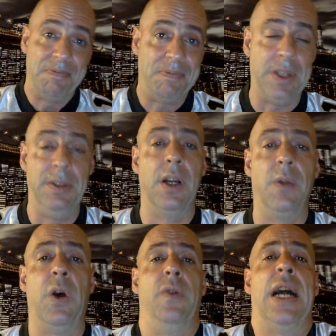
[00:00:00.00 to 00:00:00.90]
You know,
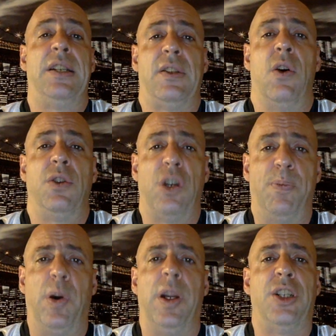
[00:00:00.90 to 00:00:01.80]
those are
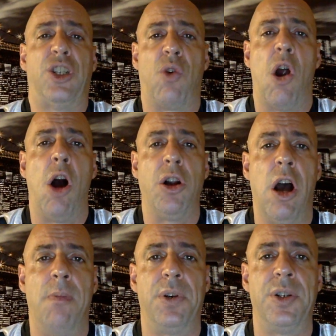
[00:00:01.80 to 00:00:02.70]
pretty strong
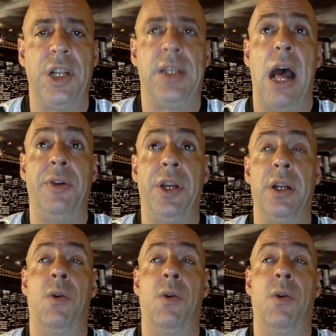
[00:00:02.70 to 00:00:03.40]
numbers that tell you, you know